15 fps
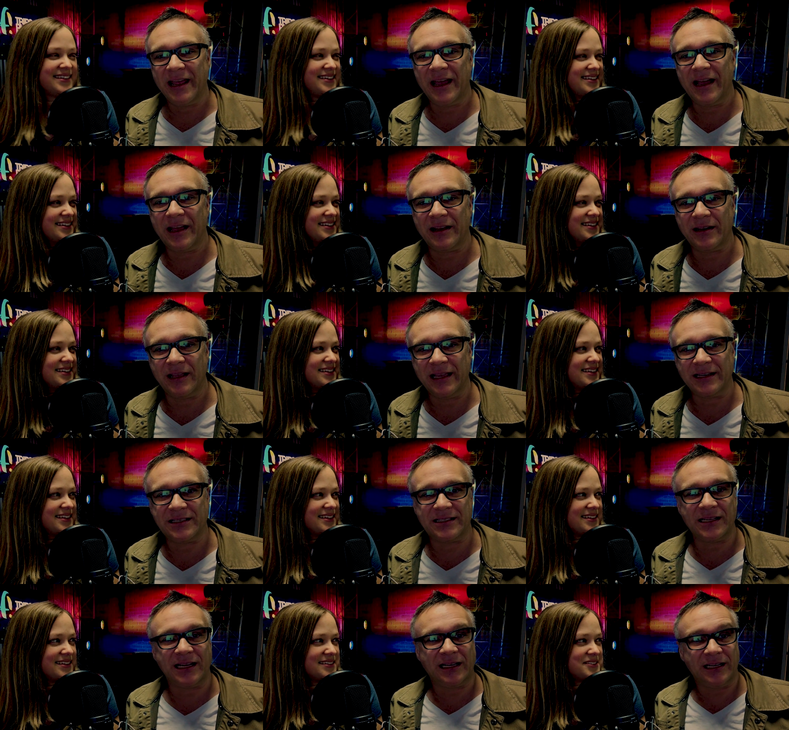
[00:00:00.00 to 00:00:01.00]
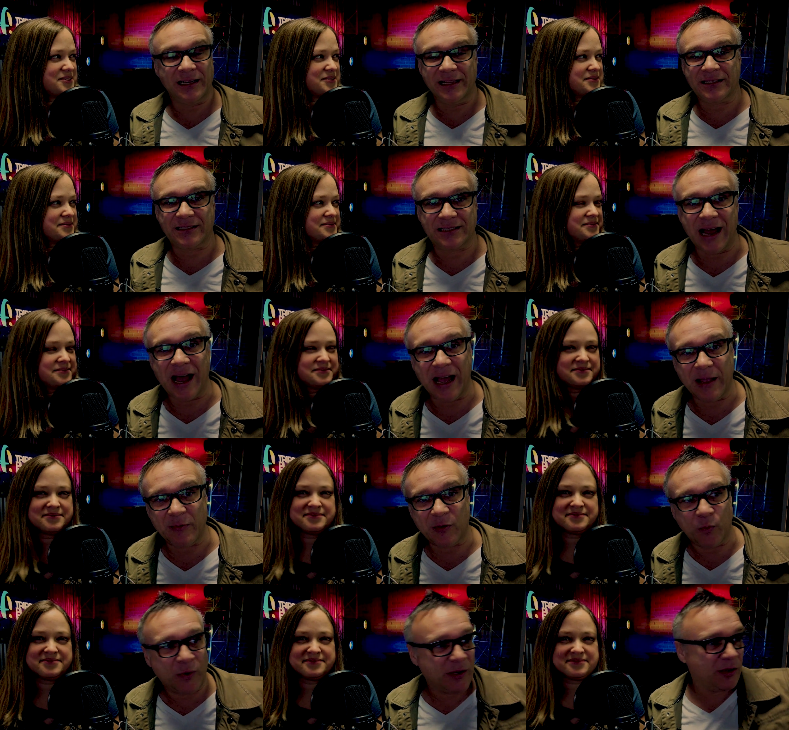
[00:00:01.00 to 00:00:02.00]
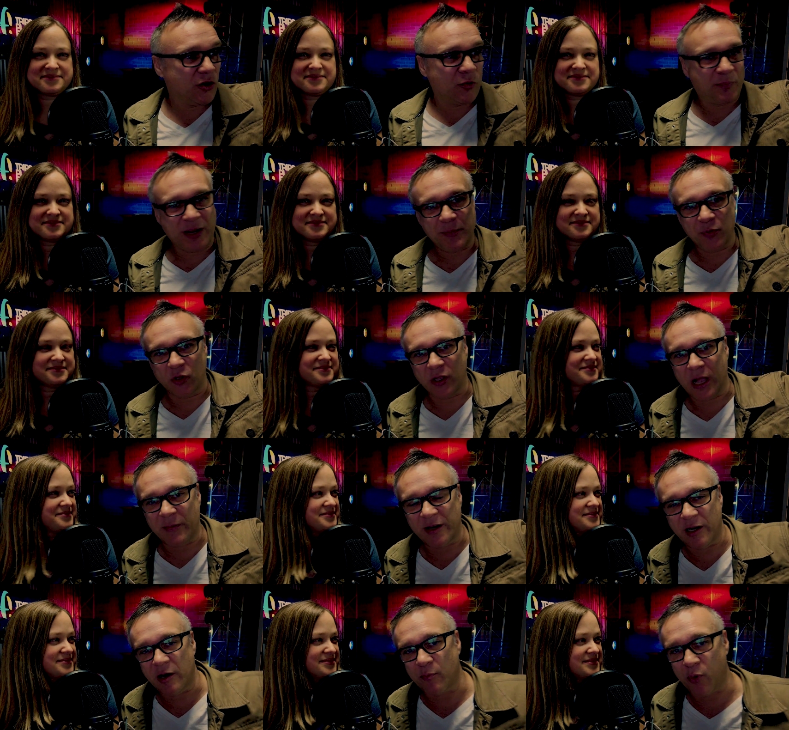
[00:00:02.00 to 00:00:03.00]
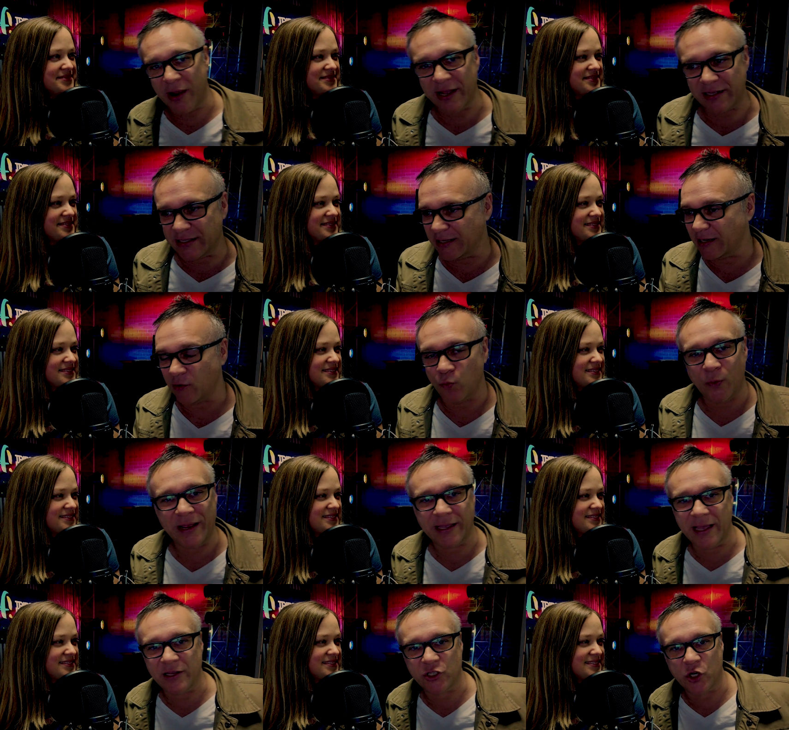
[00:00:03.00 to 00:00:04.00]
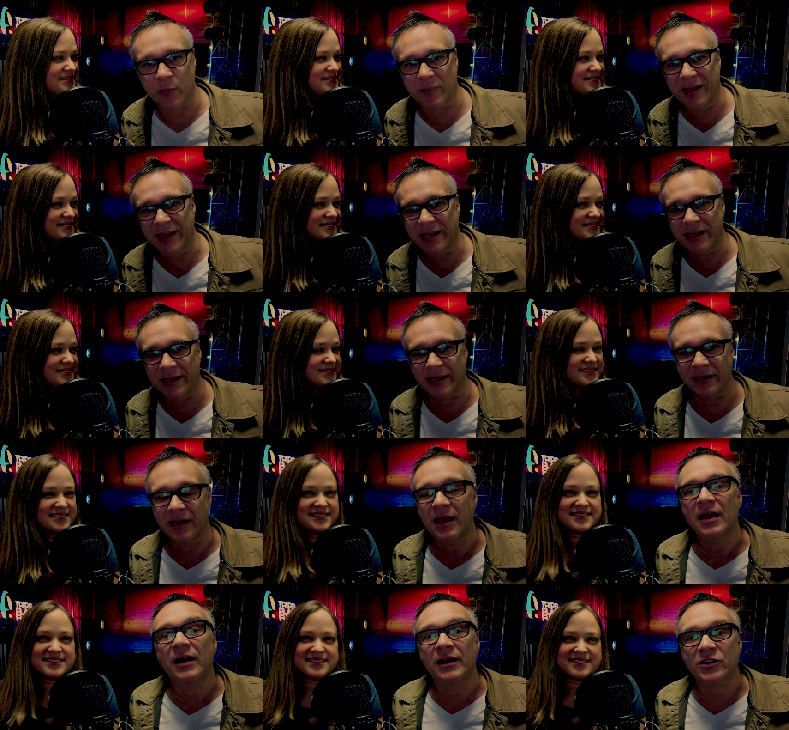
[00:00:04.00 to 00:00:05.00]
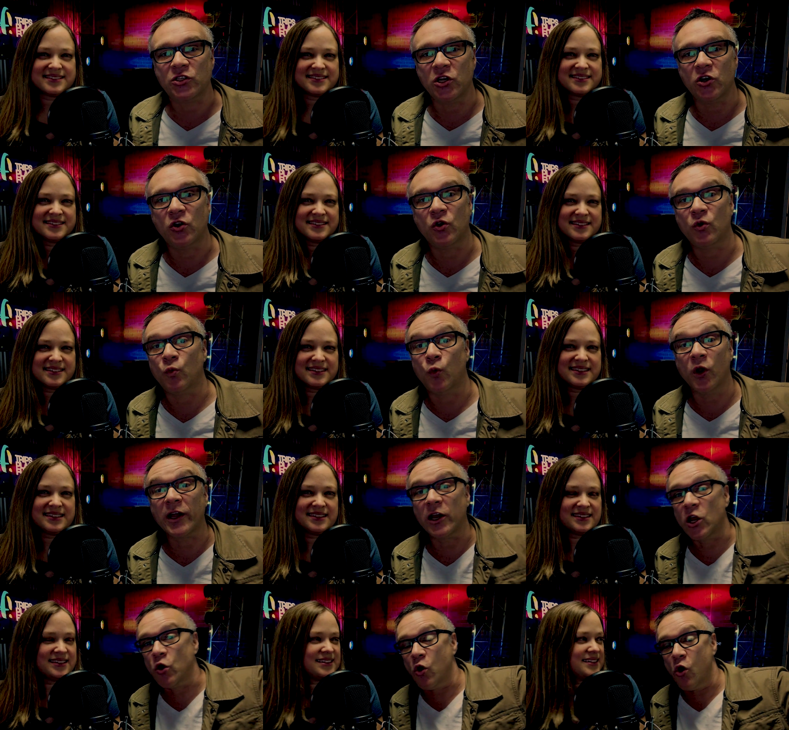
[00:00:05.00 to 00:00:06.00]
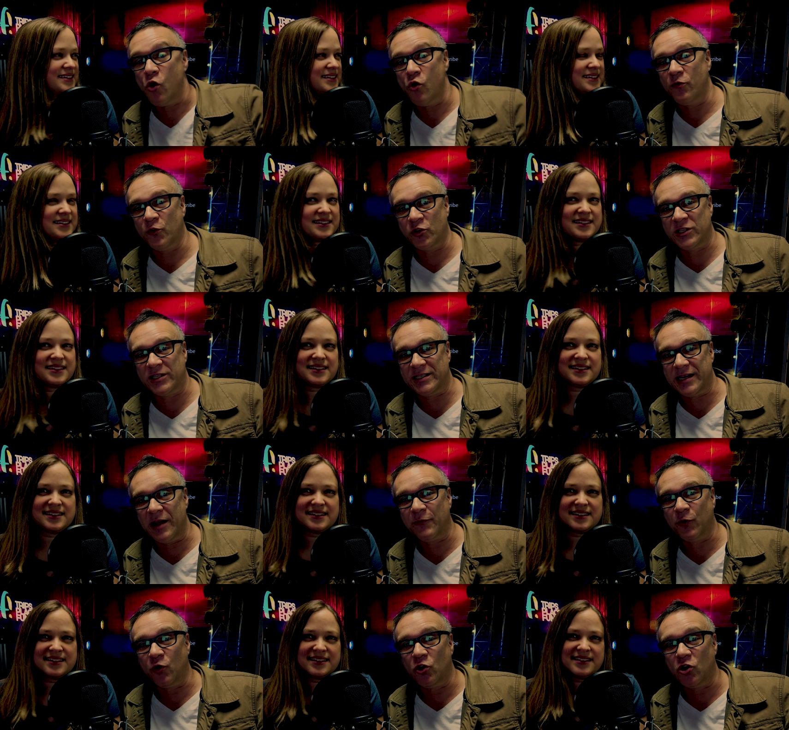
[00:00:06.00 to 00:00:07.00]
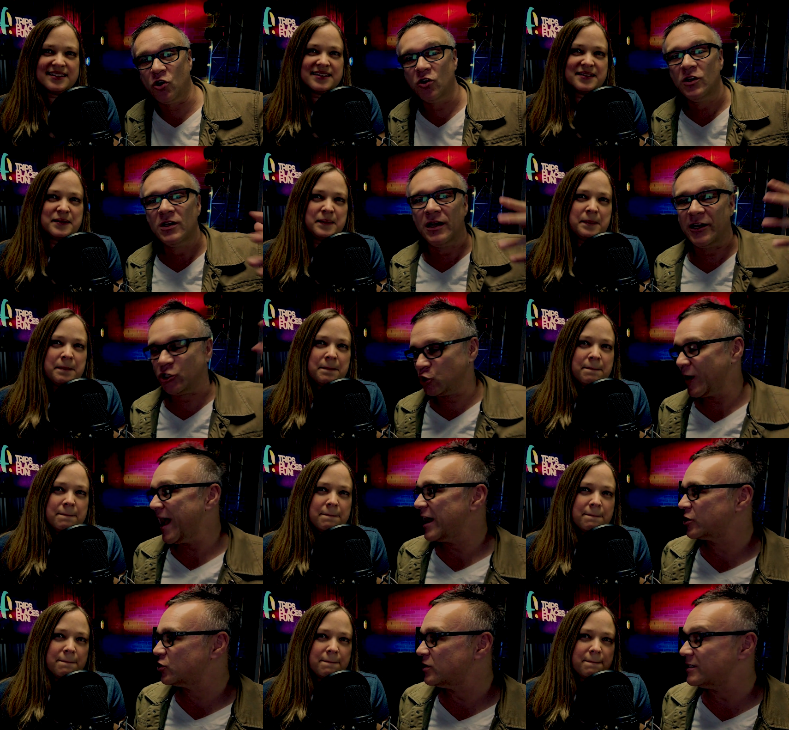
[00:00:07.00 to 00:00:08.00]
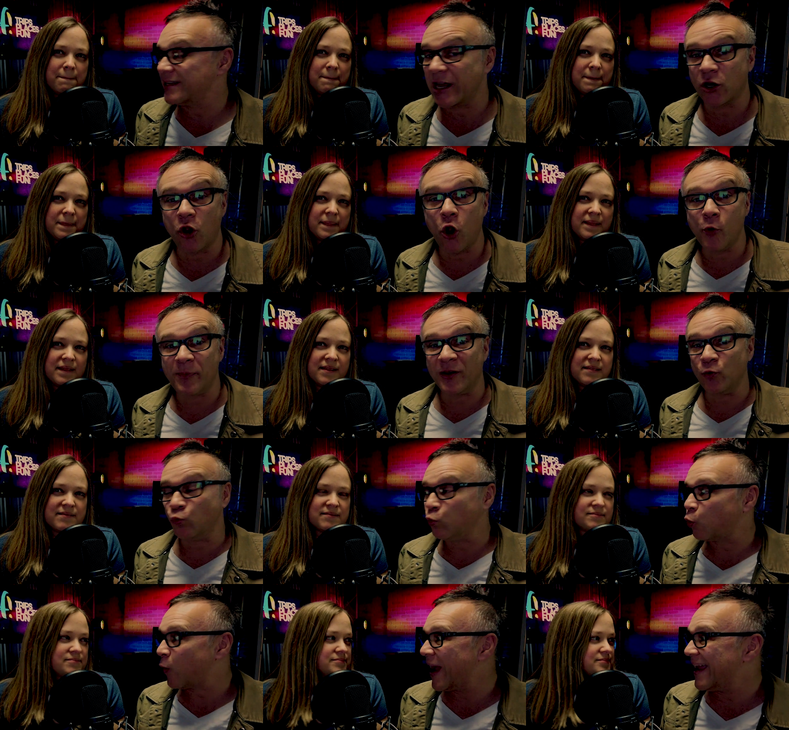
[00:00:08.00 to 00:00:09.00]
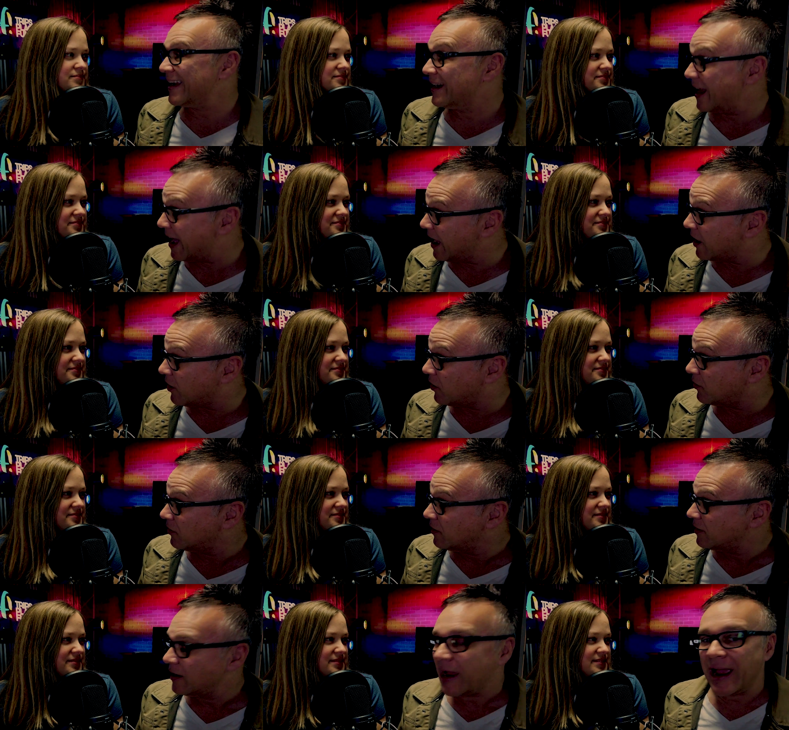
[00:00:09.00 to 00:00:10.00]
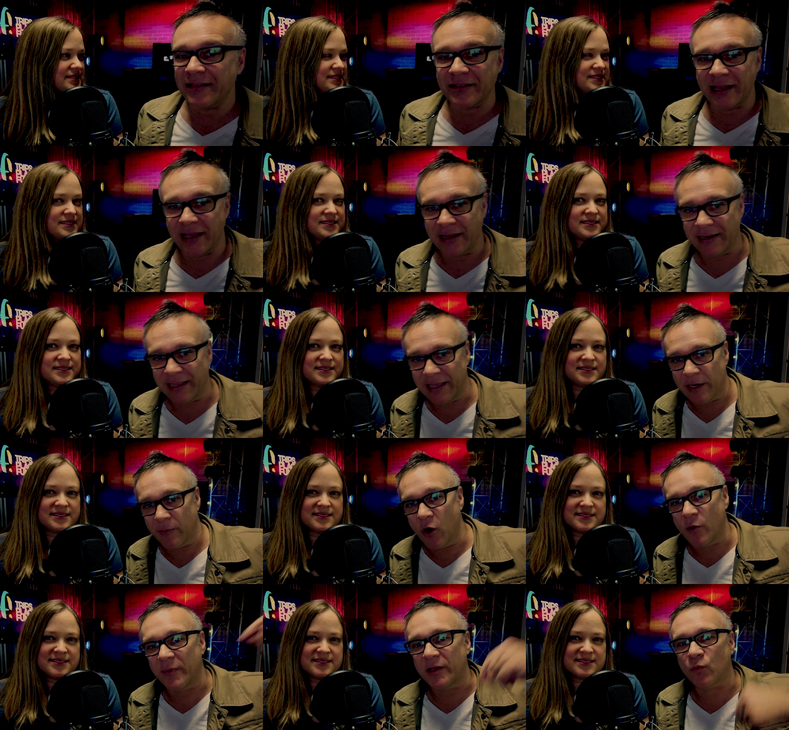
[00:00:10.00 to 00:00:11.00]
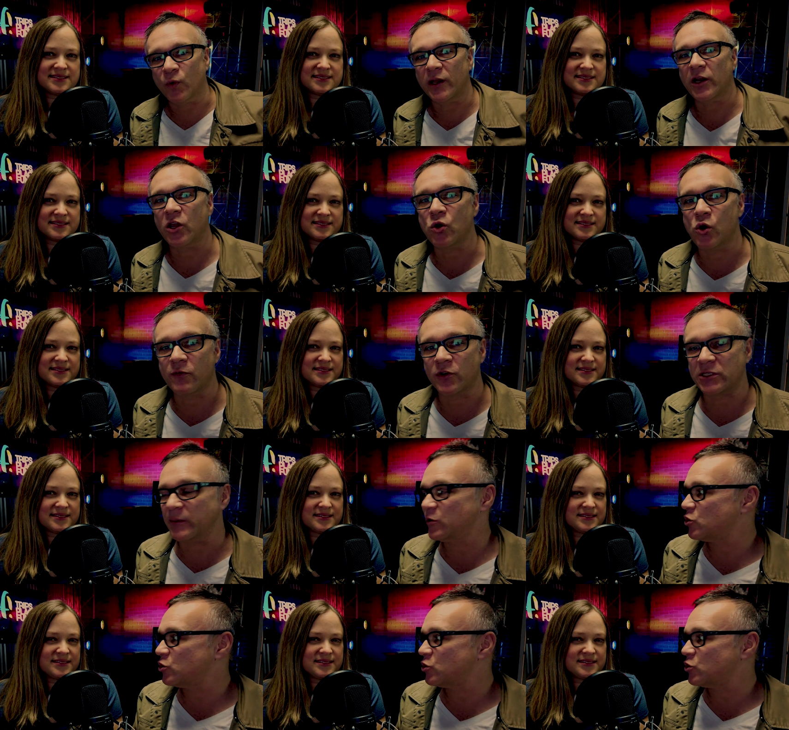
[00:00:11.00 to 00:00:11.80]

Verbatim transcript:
Speaker 1: And it's uh, it's time, and we you know people are coming into Branson, and weekends are big, and so we're gonna go over several attractions that are open right now and then in a moment, we're going to go over